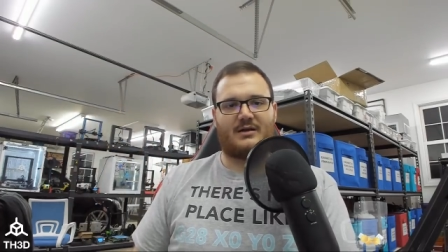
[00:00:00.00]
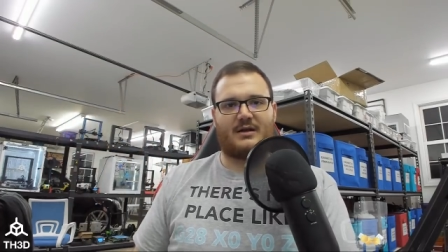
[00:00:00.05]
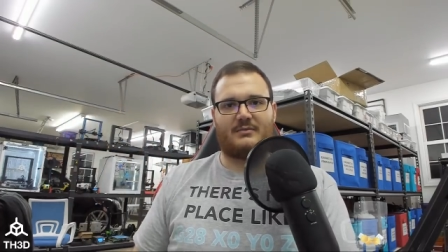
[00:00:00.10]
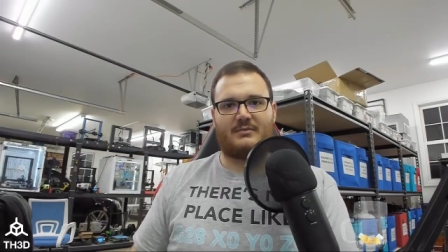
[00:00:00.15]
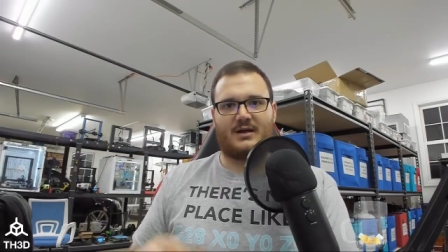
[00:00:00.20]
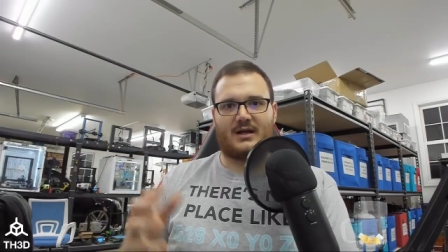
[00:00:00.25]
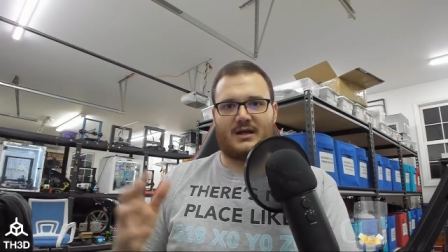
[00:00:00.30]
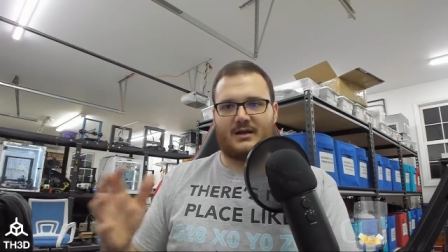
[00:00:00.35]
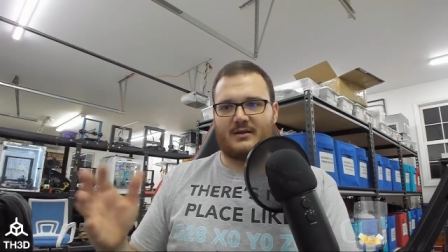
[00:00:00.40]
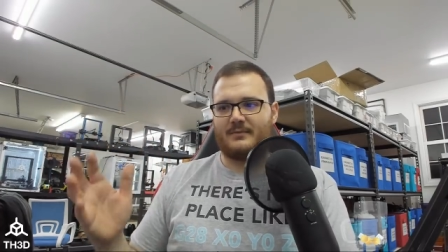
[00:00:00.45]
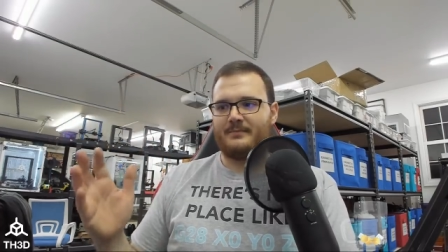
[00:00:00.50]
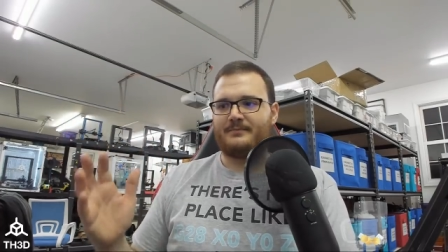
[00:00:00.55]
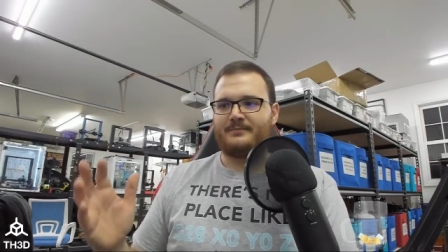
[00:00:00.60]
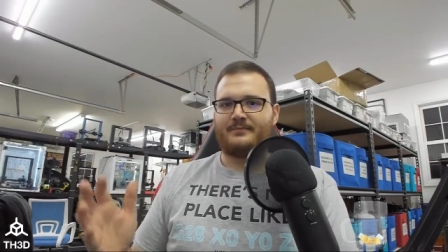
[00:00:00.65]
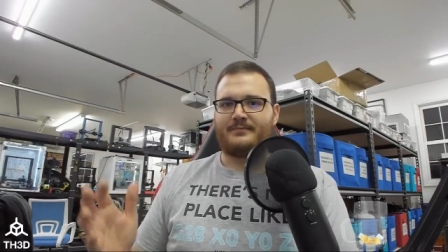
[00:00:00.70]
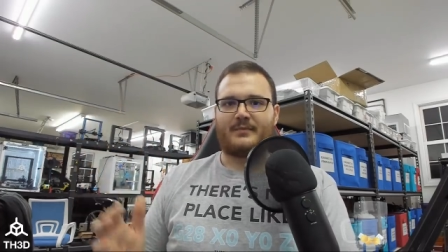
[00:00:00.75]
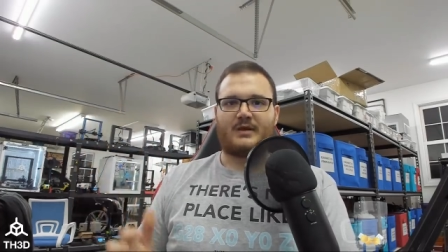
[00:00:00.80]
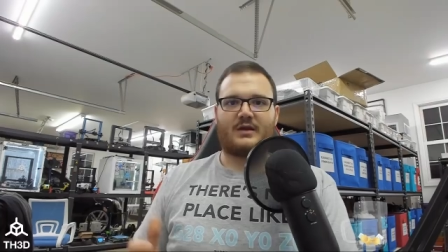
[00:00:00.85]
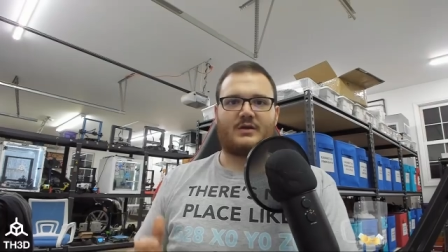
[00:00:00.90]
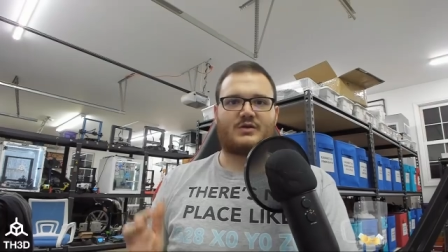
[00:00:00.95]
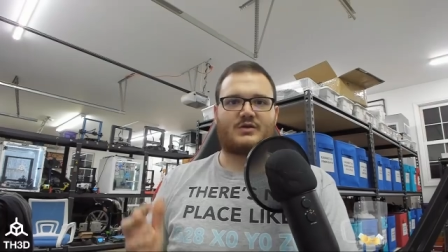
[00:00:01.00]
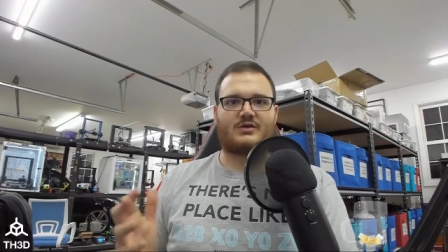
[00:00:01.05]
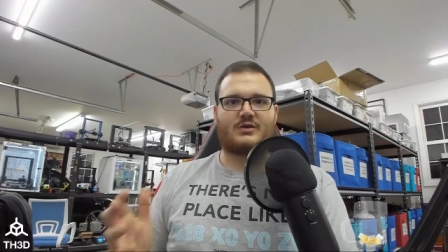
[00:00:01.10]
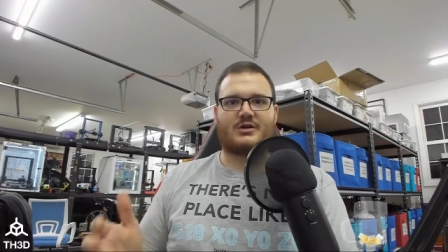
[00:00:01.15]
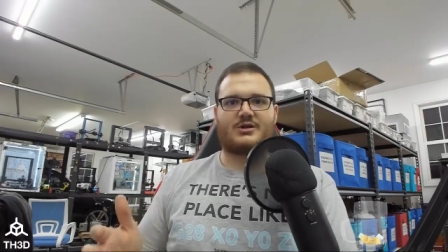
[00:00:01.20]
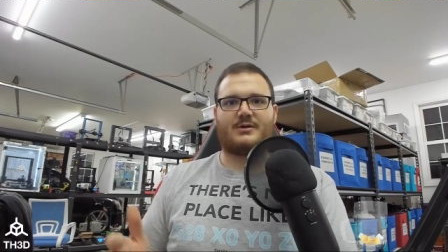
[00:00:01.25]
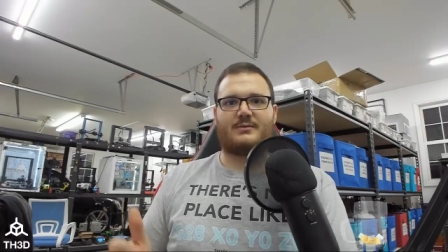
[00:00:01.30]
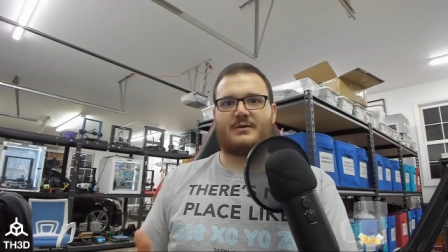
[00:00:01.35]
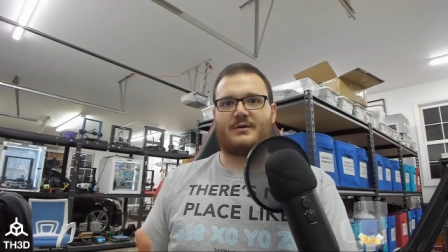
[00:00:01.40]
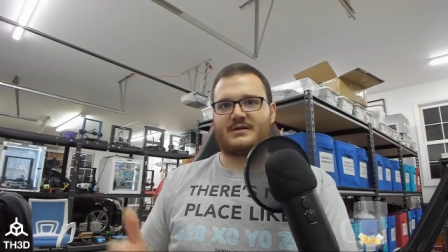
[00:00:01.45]
I'm not a
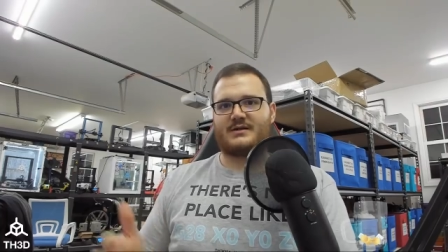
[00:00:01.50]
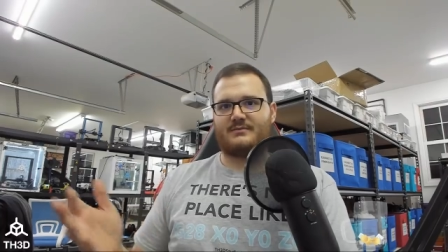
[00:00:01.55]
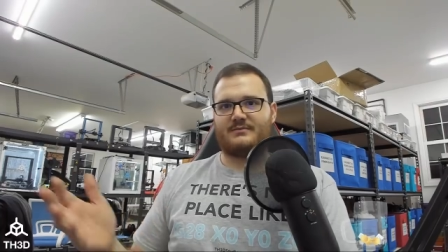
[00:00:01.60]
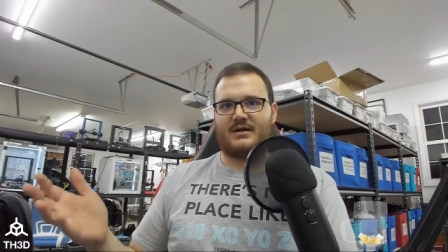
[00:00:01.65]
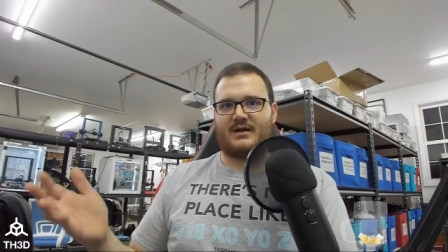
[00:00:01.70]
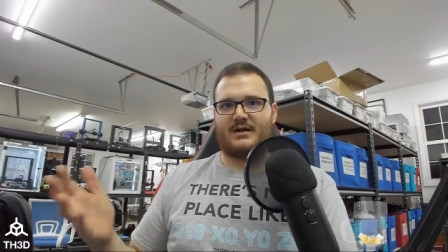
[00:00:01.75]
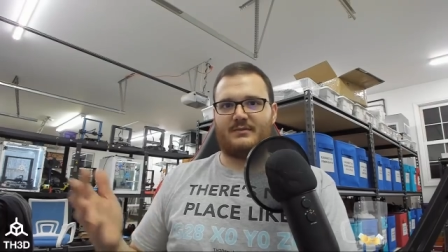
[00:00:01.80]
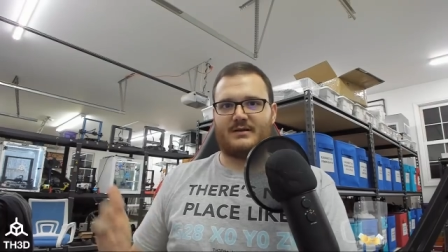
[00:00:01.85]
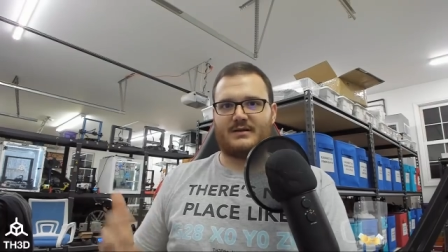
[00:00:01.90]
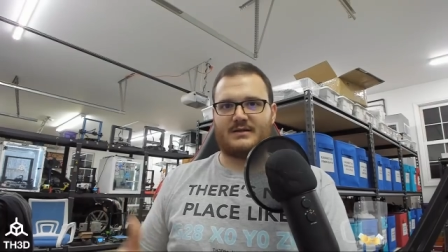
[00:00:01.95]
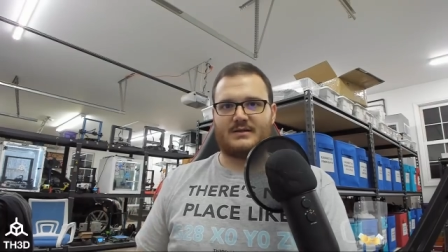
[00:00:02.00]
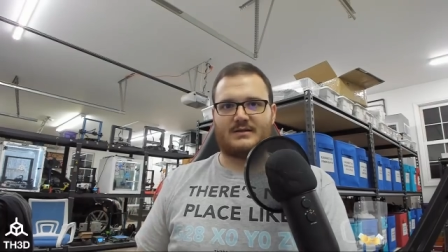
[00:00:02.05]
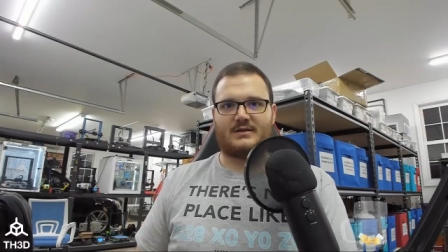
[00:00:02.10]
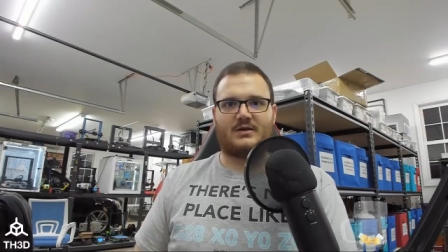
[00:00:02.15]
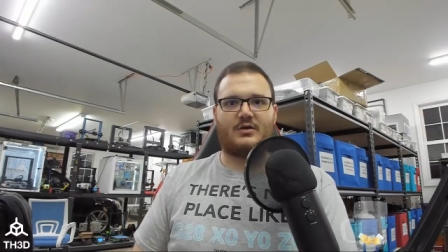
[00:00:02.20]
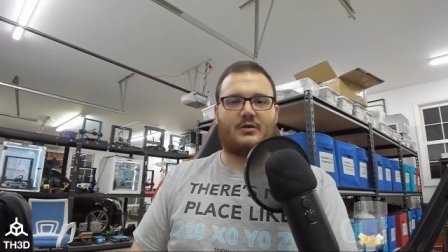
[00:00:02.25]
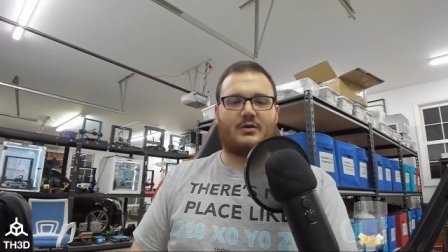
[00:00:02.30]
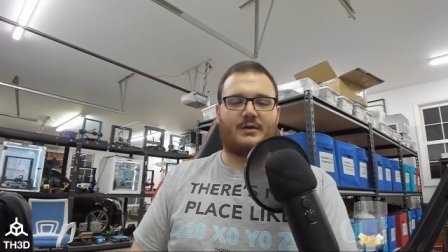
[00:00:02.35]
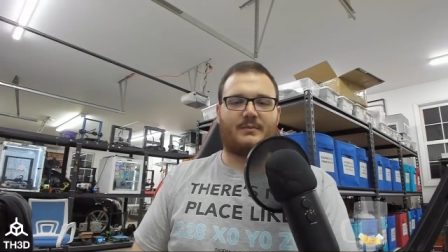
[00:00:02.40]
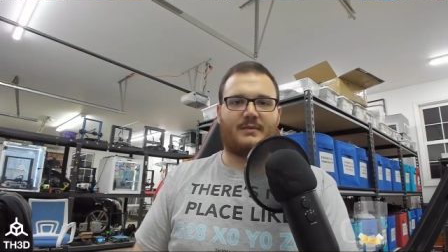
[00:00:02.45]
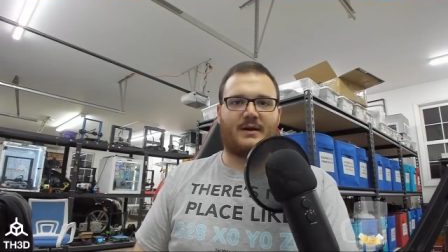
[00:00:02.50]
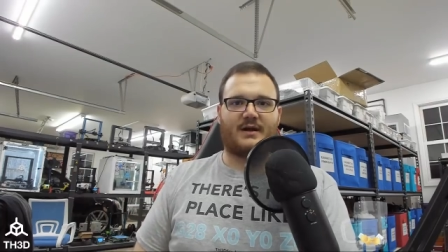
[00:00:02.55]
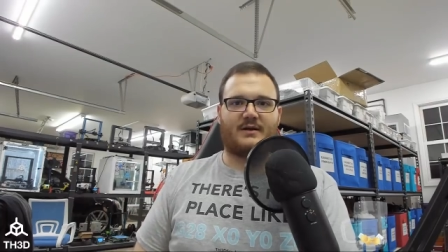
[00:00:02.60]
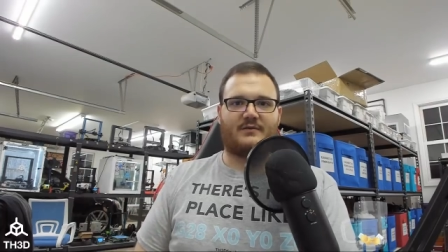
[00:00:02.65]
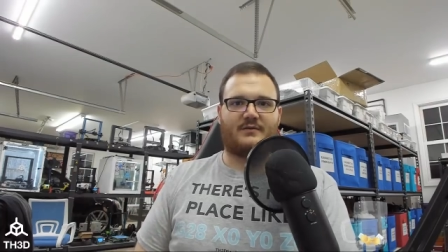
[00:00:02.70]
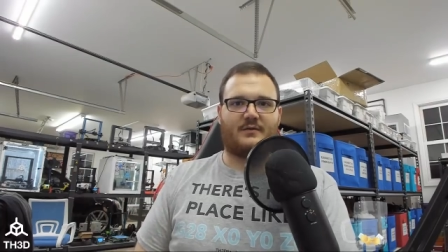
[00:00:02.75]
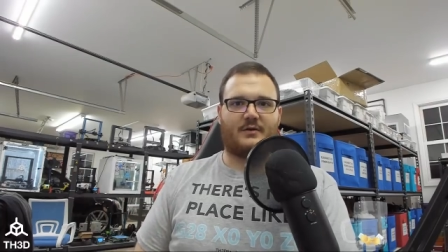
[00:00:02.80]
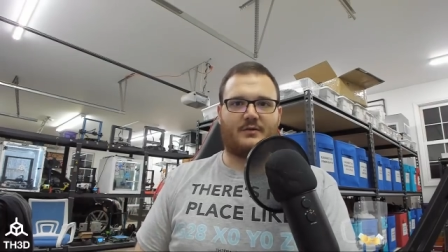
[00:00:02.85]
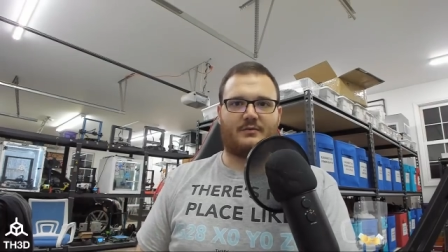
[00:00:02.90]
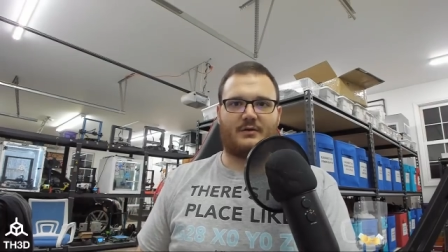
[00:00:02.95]
construction person, but I've been going back and
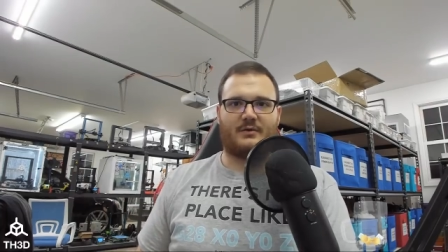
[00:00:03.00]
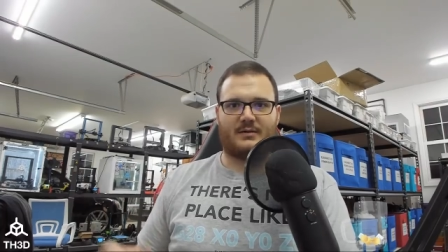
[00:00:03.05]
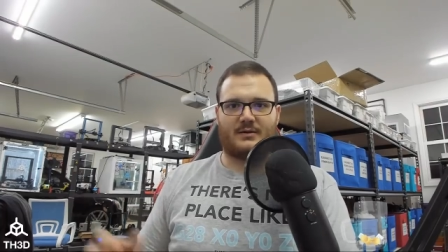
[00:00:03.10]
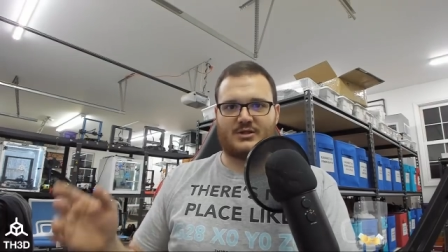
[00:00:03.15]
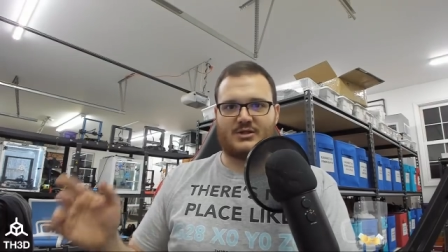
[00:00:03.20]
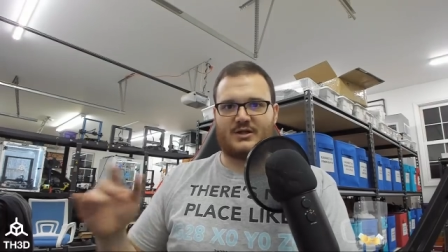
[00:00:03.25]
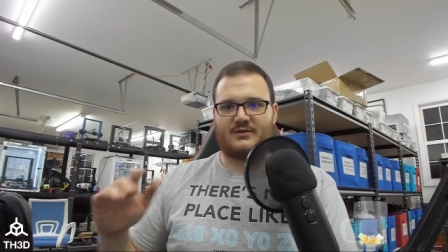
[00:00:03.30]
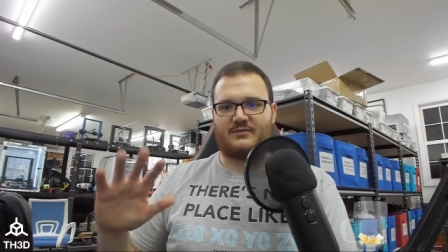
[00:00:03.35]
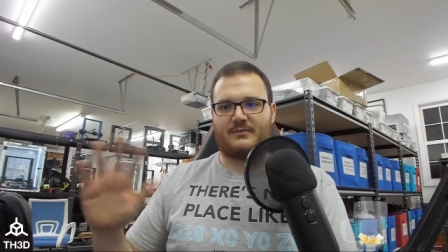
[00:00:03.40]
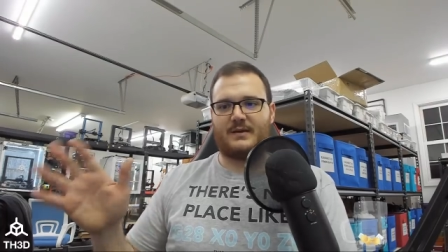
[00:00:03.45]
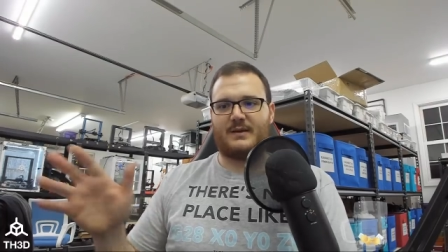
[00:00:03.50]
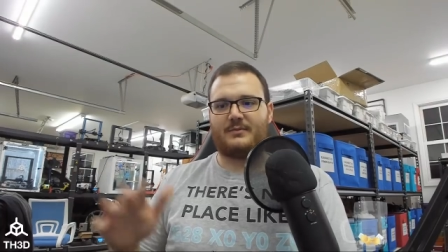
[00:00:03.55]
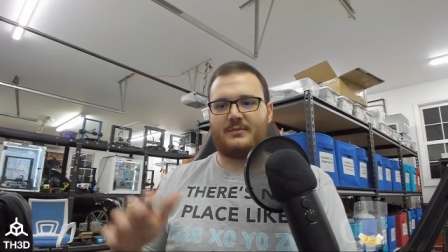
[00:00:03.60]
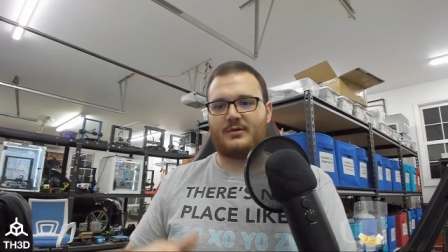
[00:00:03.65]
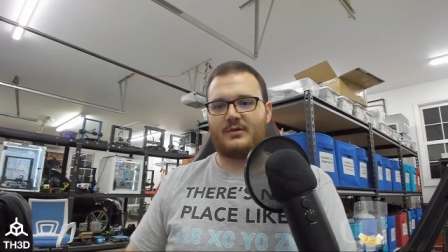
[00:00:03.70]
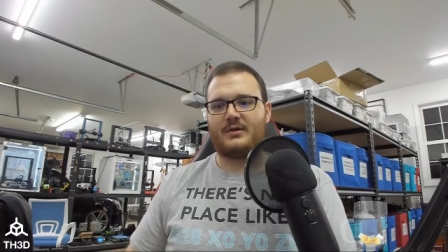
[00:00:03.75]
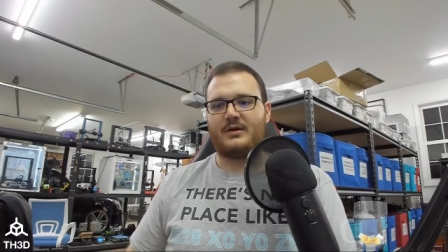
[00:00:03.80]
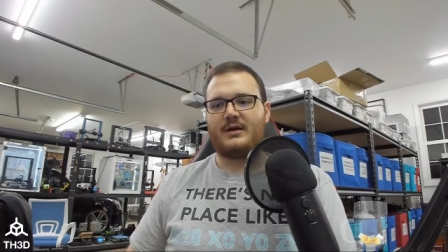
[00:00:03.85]
forth with a bunch of different people